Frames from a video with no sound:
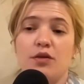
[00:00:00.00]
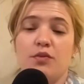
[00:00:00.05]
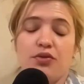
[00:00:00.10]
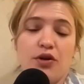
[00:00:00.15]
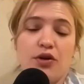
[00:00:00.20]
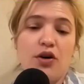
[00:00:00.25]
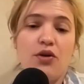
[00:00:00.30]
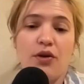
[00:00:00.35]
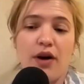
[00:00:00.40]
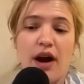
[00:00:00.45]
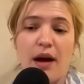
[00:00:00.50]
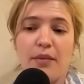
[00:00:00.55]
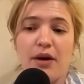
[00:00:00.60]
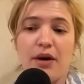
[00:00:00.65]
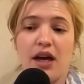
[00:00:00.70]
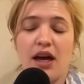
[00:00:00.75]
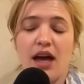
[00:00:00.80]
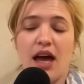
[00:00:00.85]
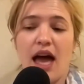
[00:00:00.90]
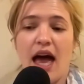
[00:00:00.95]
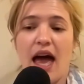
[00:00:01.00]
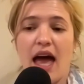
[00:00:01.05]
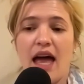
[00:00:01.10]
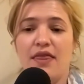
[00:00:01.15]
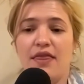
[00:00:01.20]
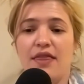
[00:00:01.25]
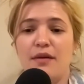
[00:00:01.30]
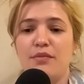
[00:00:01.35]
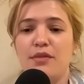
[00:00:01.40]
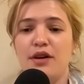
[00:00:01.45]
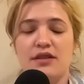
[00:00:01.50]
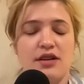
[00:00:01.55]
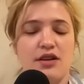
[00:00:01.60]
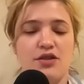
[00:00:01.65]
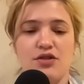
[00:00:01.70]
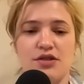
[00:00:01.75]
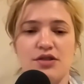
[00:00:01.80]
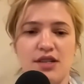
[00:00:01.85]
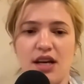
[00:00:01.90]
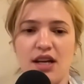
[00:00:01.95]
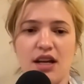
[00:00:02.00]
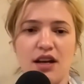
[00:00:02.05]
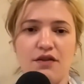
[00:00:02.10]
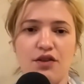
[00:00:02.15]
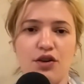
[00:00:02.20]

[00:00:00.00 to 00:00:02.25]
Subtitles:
programming and the misunderstanding